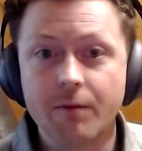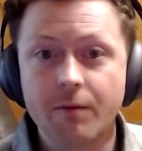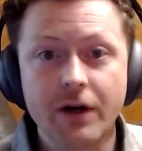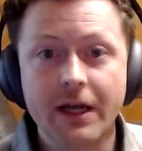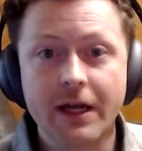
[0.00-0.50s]

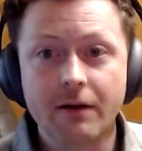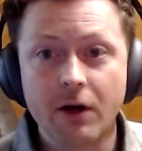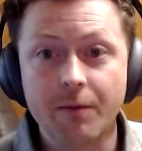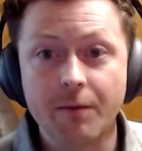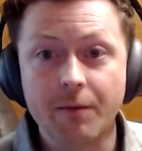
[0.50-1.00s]
of these
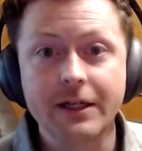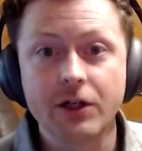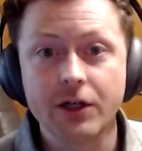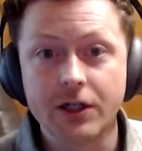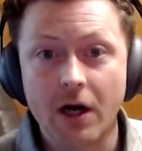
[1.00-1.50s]

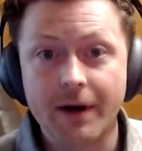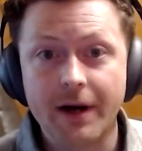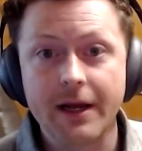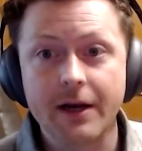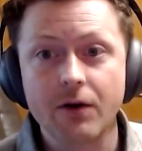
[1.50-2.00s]

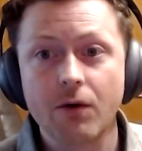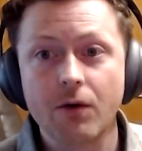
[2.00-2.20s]
communities could